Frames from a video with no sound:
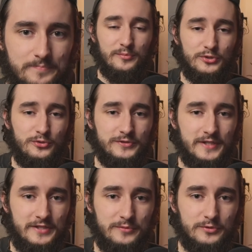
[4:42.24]
Number two is
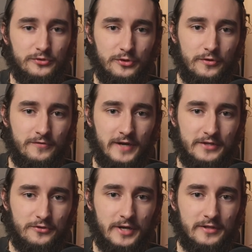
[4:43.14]
that teams aren't notified
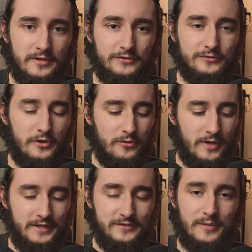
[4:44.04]
correctly. So
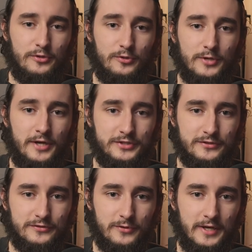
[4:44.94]
anytime a new project
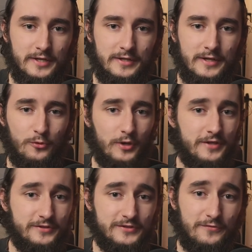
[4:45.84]
is created,
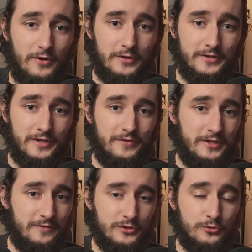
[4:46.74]
whether it's the fault of the
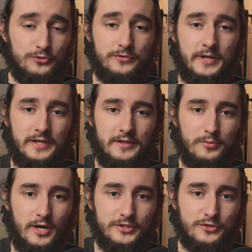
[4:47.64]
individual who's creating the
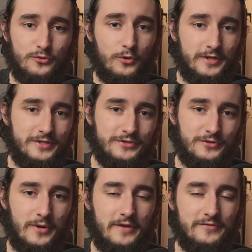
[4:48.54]
project or they just
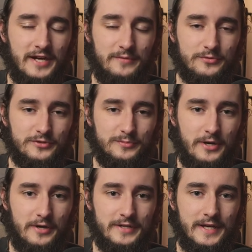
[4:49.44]
don't have time to
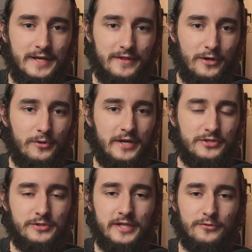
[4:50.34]
respond, they don't
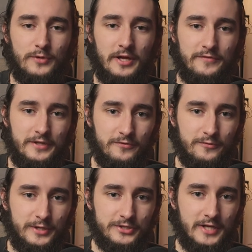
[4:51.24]
actually get the relevant
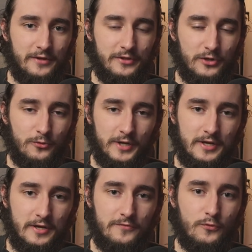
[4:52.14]
information out there quick
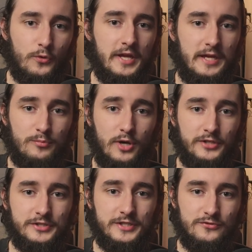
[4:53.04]
enough when a
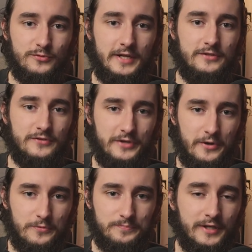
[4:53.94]
project is ready to
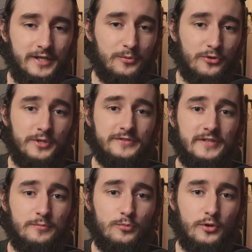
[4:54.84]
go. And number three is
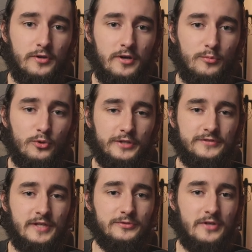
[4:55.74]
that important onboarding
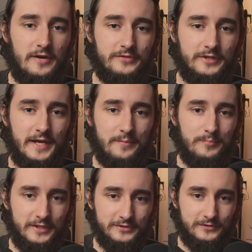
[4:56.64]
steps often get
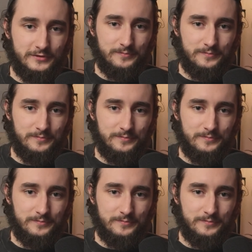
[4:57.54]
missed.